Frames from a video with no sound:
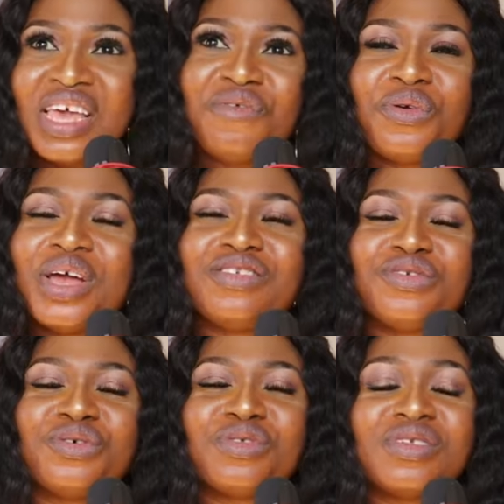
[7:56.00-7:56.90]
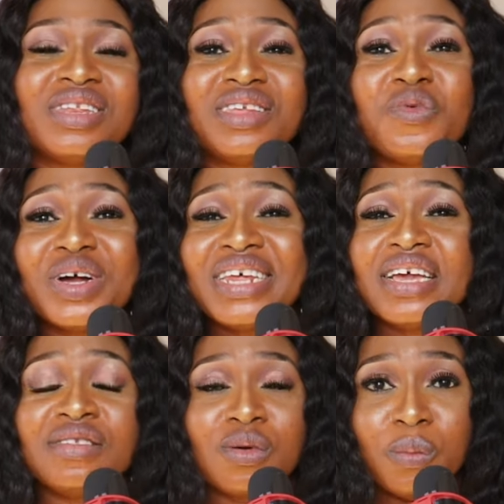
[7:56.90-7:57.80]
Everywhere is just, the
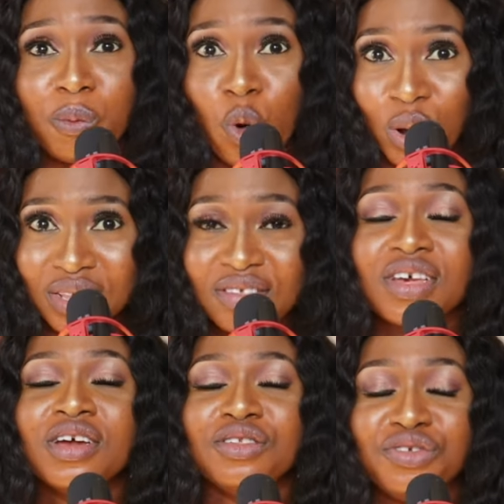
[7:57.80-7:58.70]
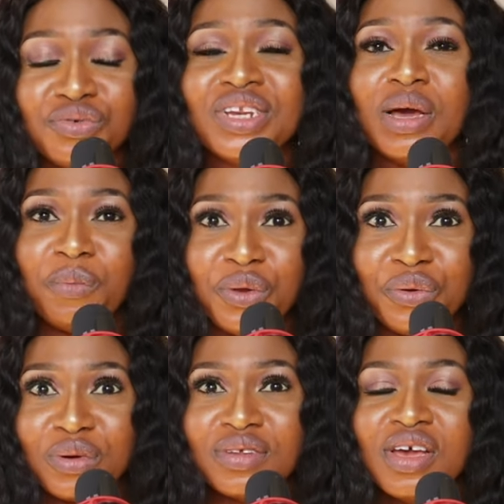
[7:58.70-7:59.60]
weather is on point during that
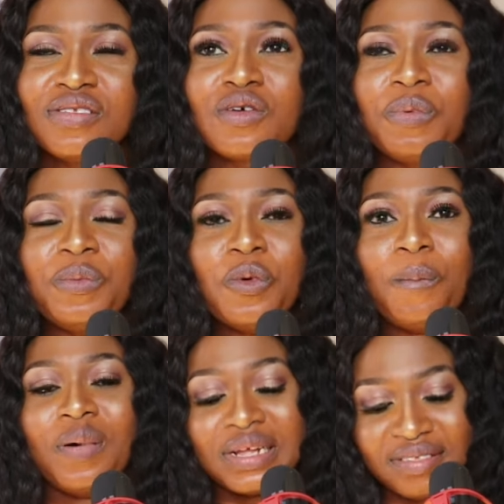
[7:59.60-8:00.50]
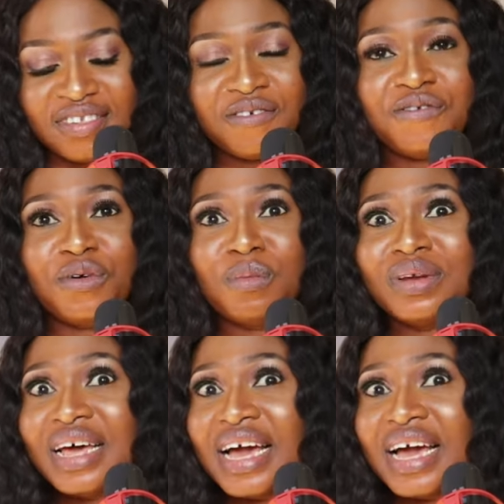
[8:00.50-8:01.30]
period. So people party from